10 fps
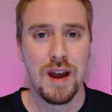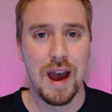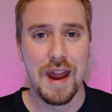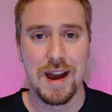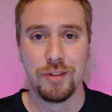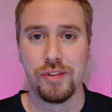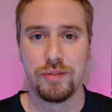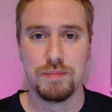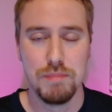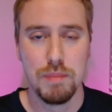
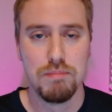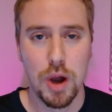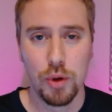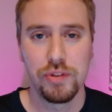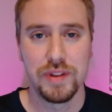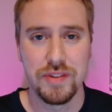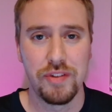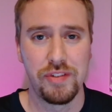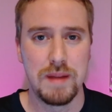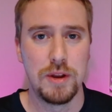announced mostly the
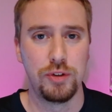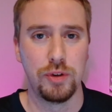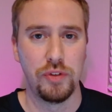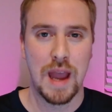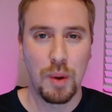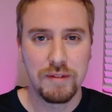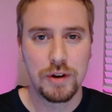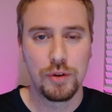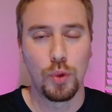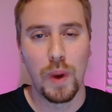same issues.
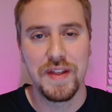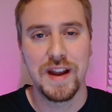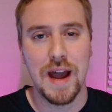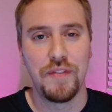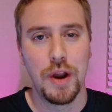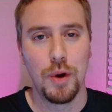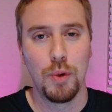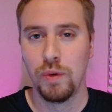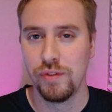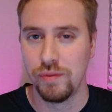However, the way they got there
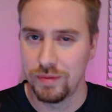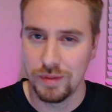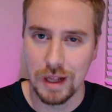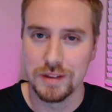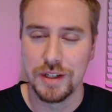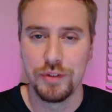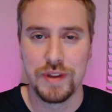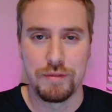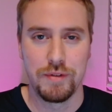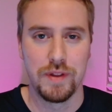was a little
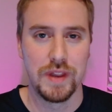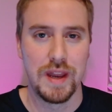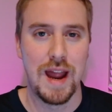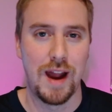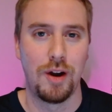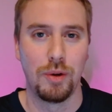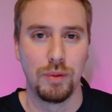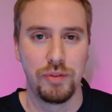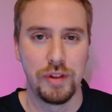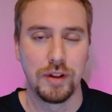different than how
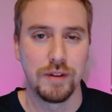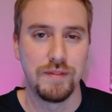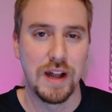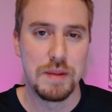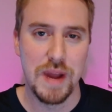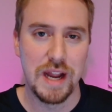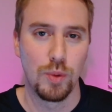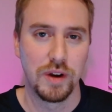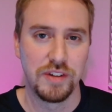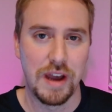Silicon Valley Bank
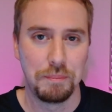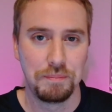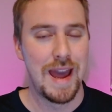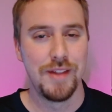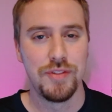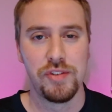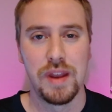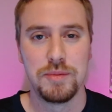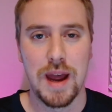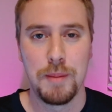worked out. And at the
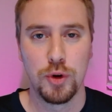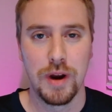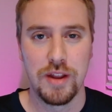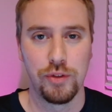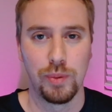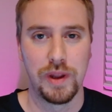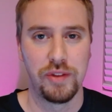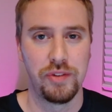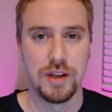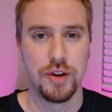same time, Credit
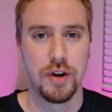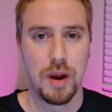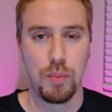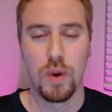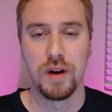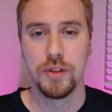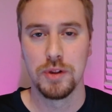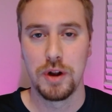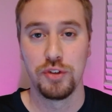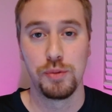Suisse in Europe, one of the
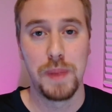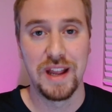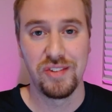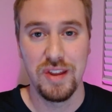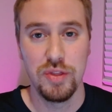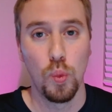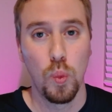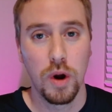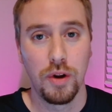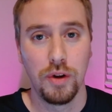largest banks in the
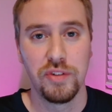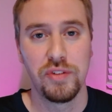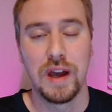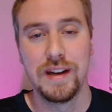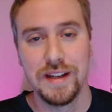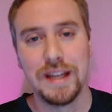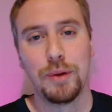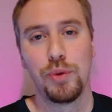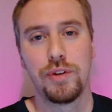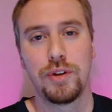world, decided it
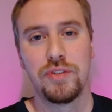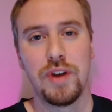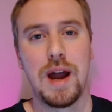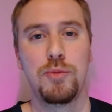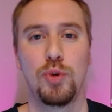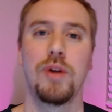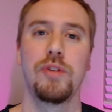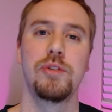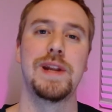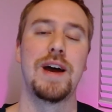was a good time to
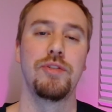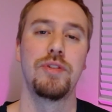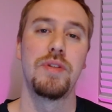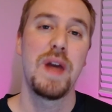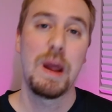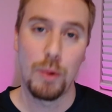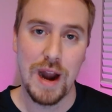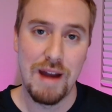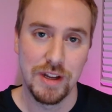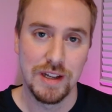also announce that they were
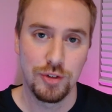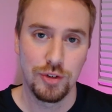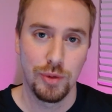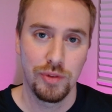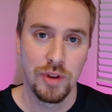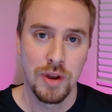having issues.